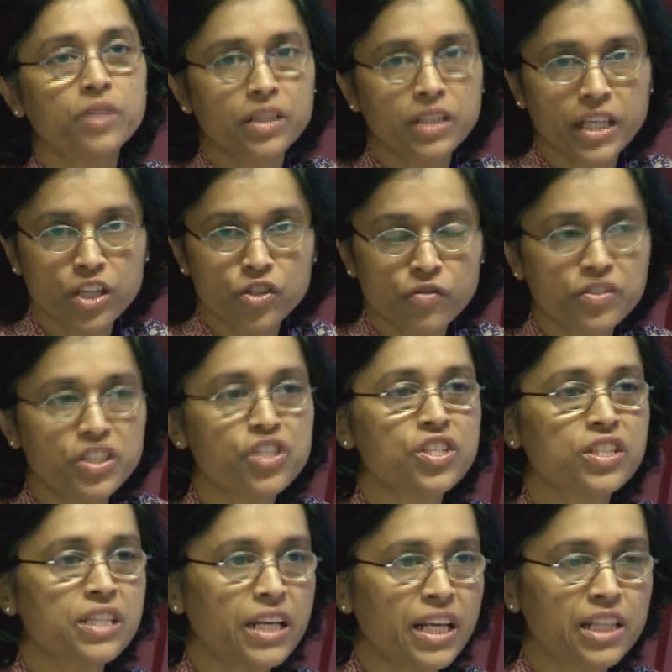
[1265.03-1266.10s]
in the case of
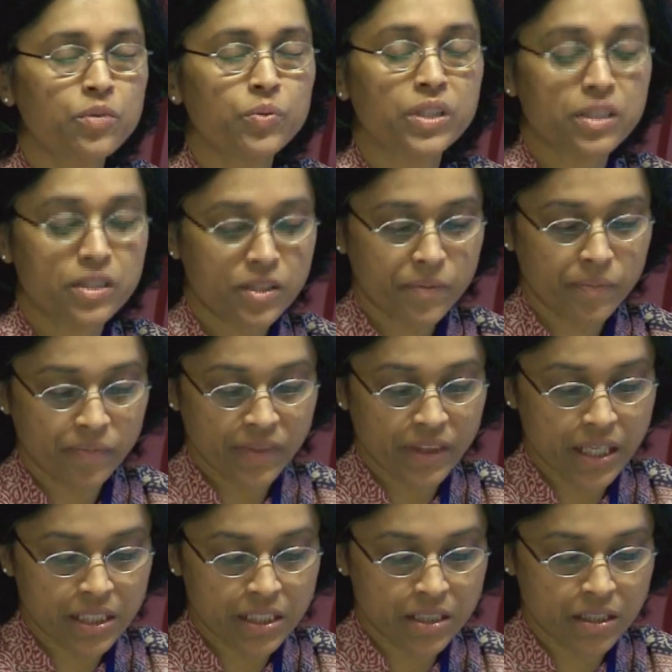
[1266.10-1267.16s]
teachers and health workers,
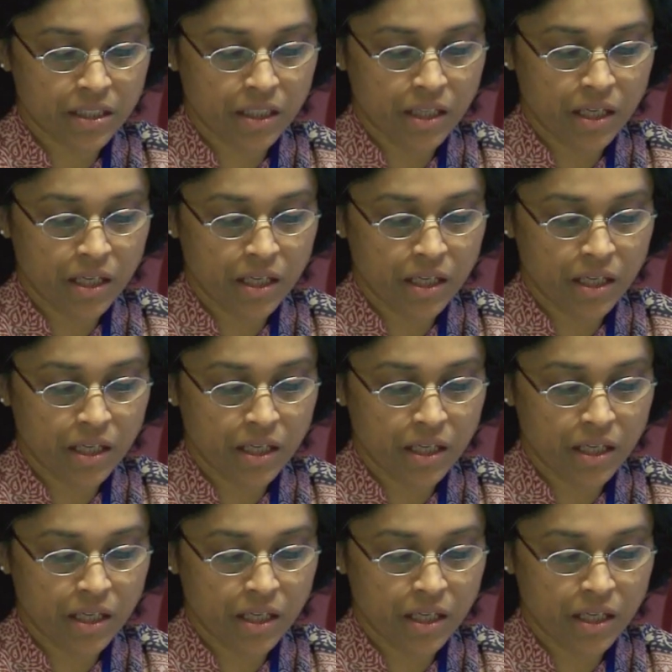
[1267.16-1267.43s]
that